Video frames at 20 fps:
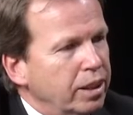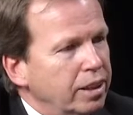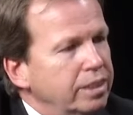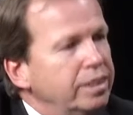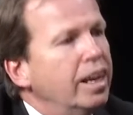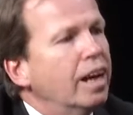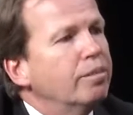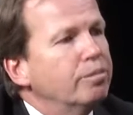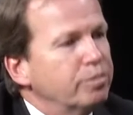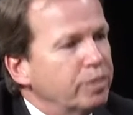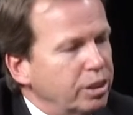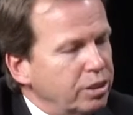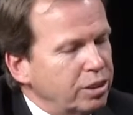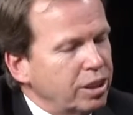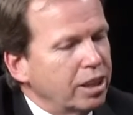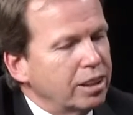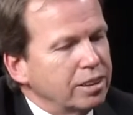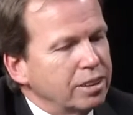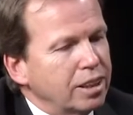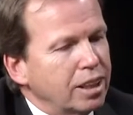Yep, the
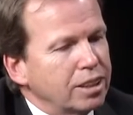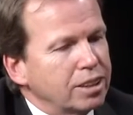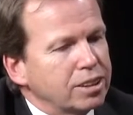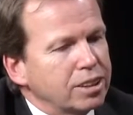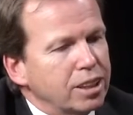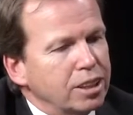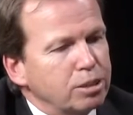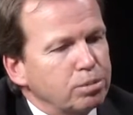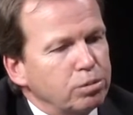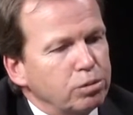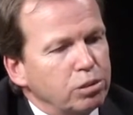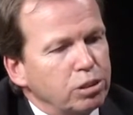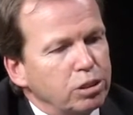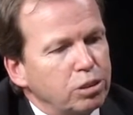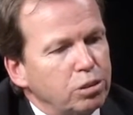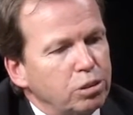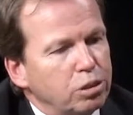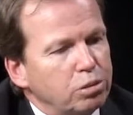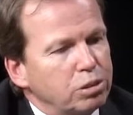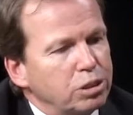United States Marine
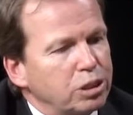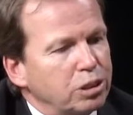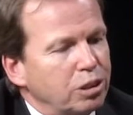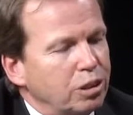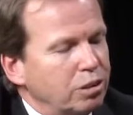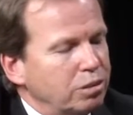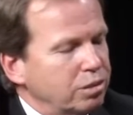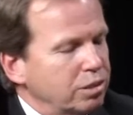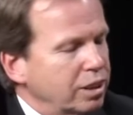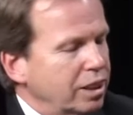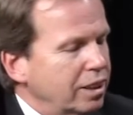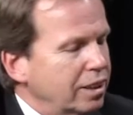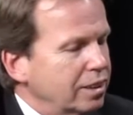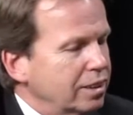Corps Reserve. Yep.